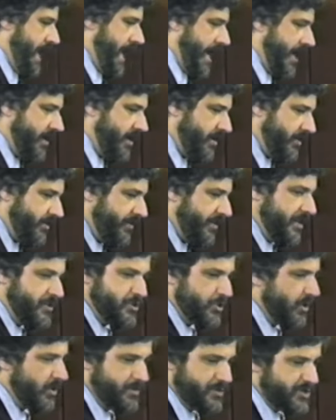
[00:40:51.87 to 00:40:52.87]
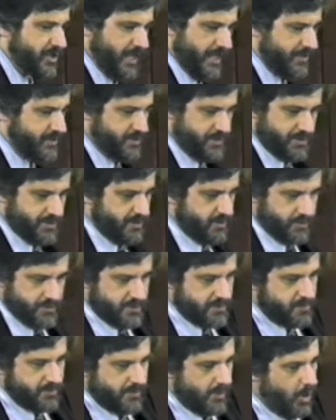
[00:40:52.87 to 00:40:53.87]
And under these circumstances,
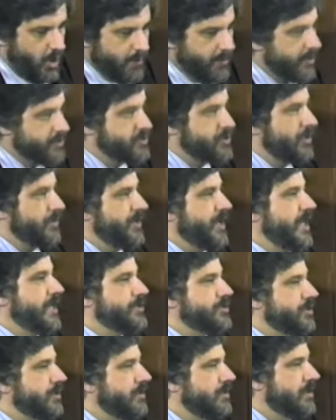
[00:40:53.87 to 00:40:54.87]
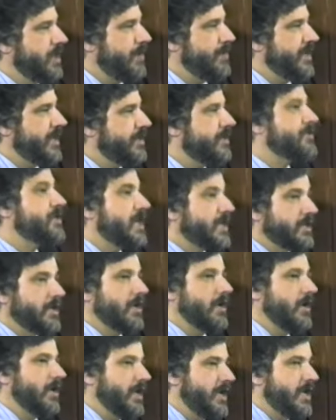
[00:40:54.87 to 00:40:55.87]
there's almost no danger. I mean,
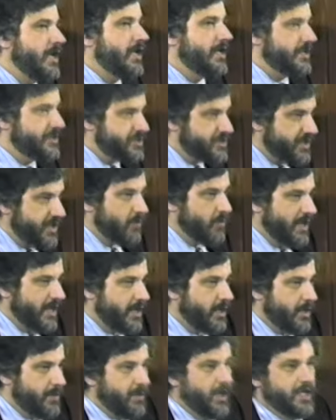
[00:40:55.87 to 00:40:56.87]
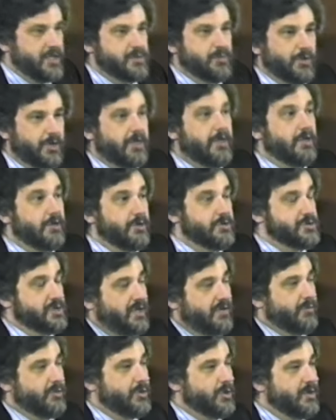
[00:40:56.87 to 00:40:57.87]
technically, it is theoretically possible to kill
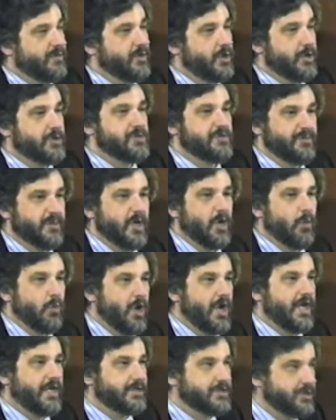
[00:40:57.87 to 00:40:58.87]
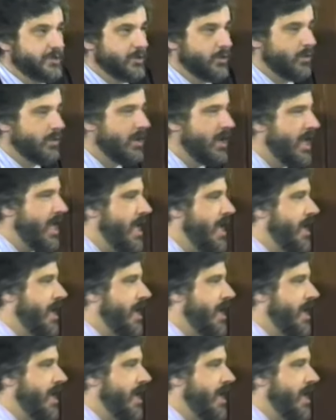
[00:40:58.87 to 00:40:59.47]
yourself with an overdose of marijuana, too.